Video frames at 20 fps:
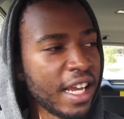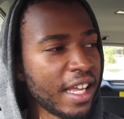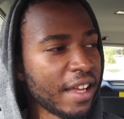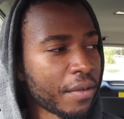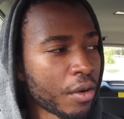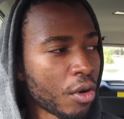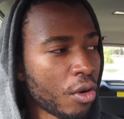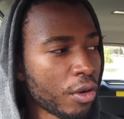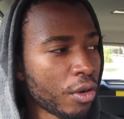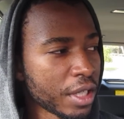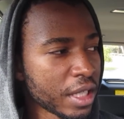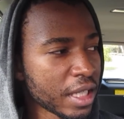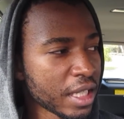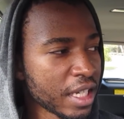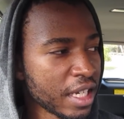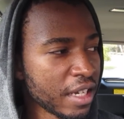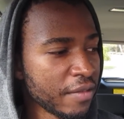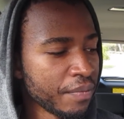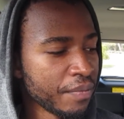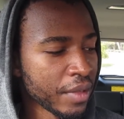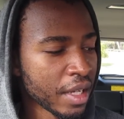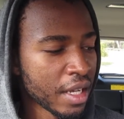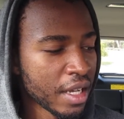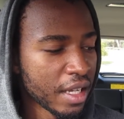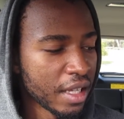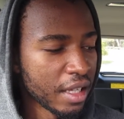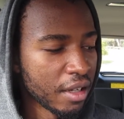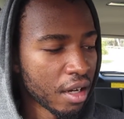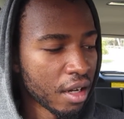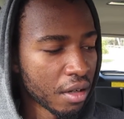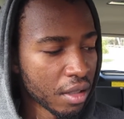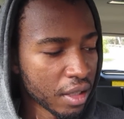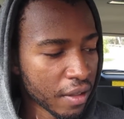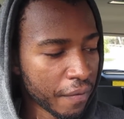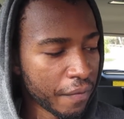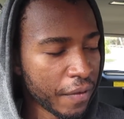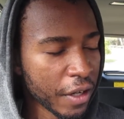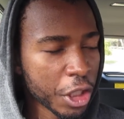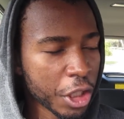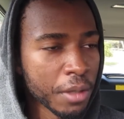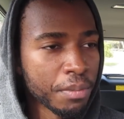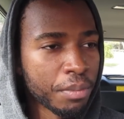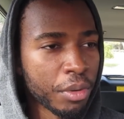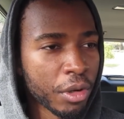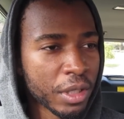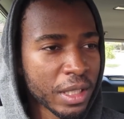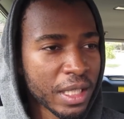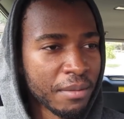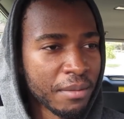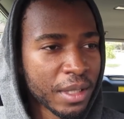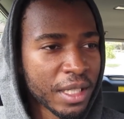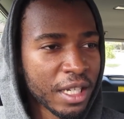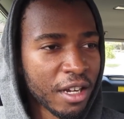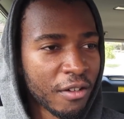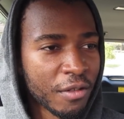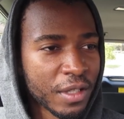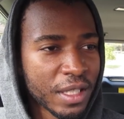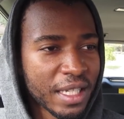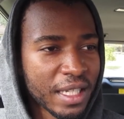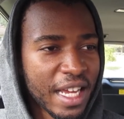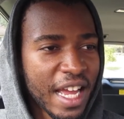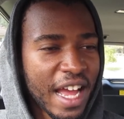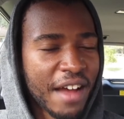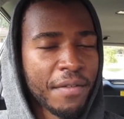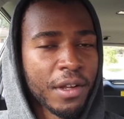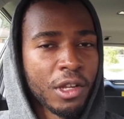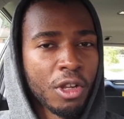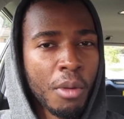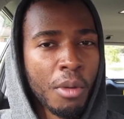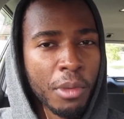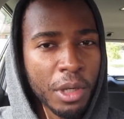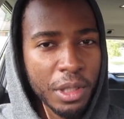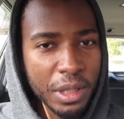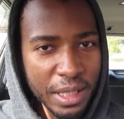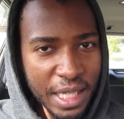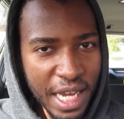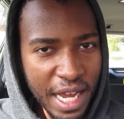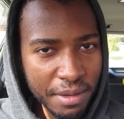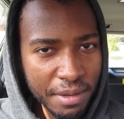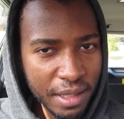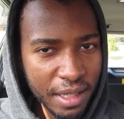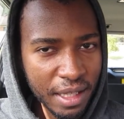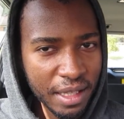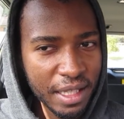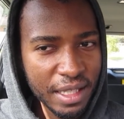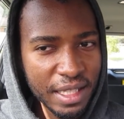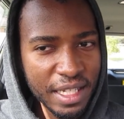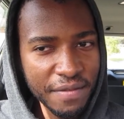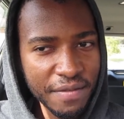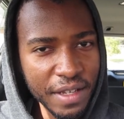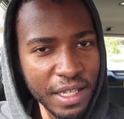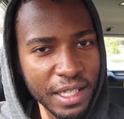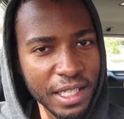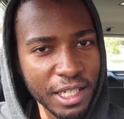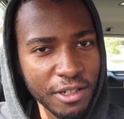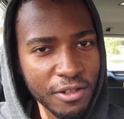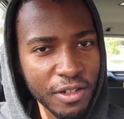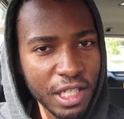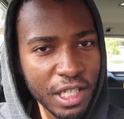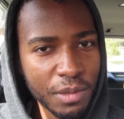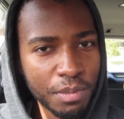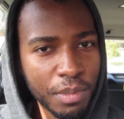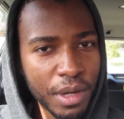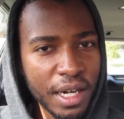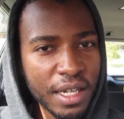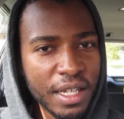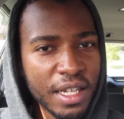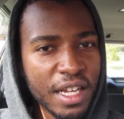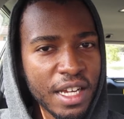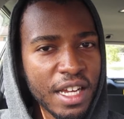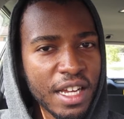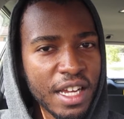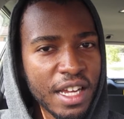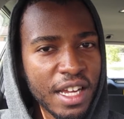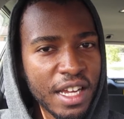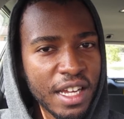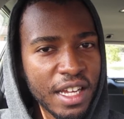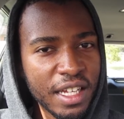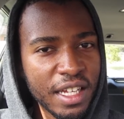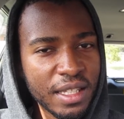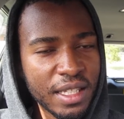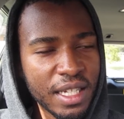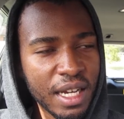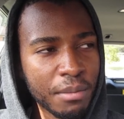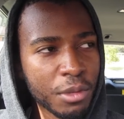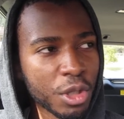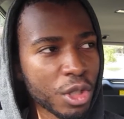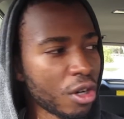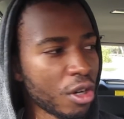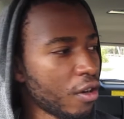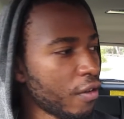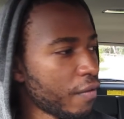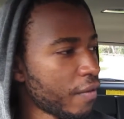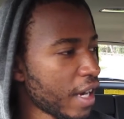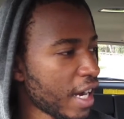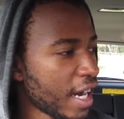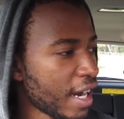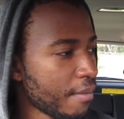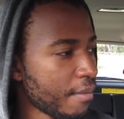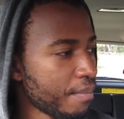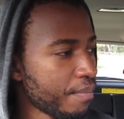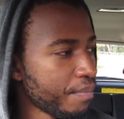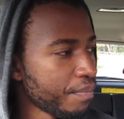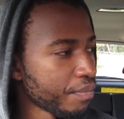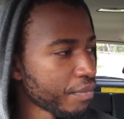And of course, the fiction books themselves have a lot more depth than the TV series, but in terms of um,